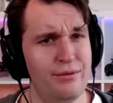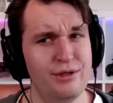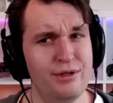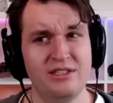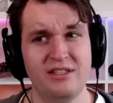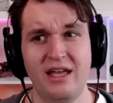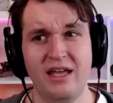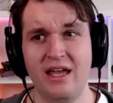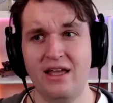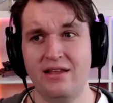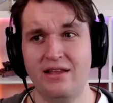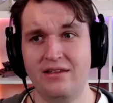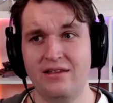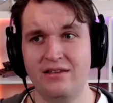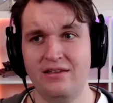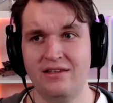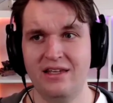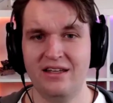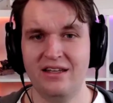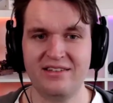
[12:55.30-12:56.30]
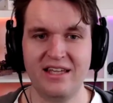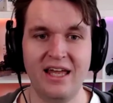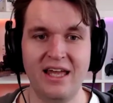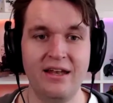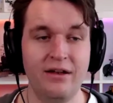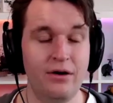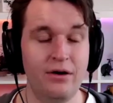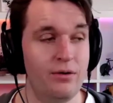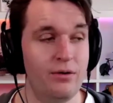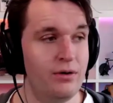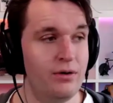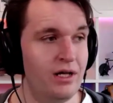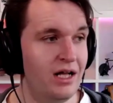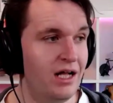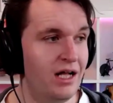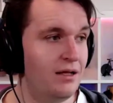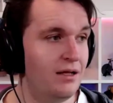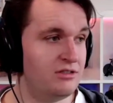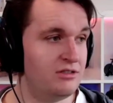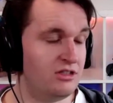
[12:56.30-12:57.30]
would say yes and no
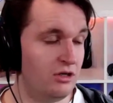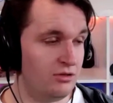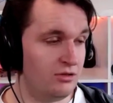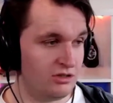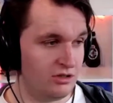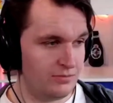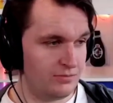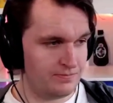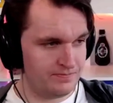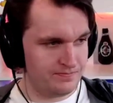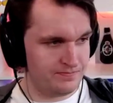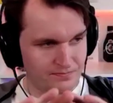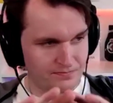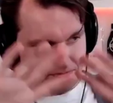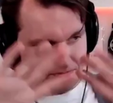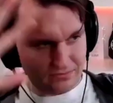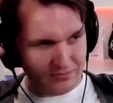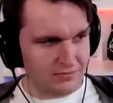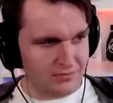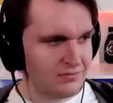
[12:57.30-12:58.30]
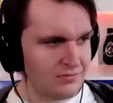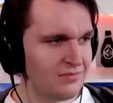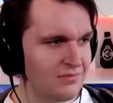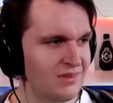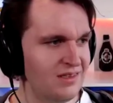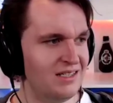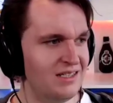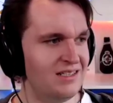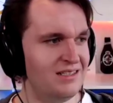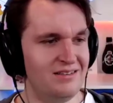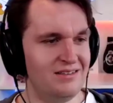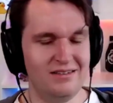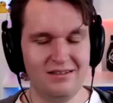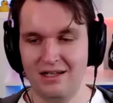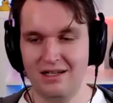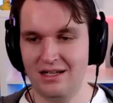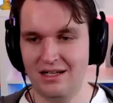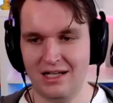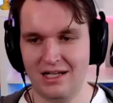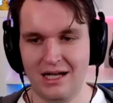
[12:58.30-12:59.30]
uh, so so
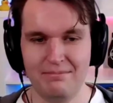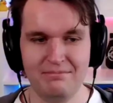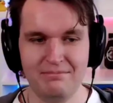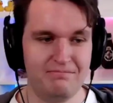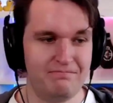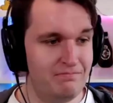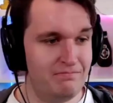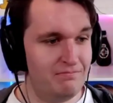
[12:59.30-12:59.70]
uh, i'm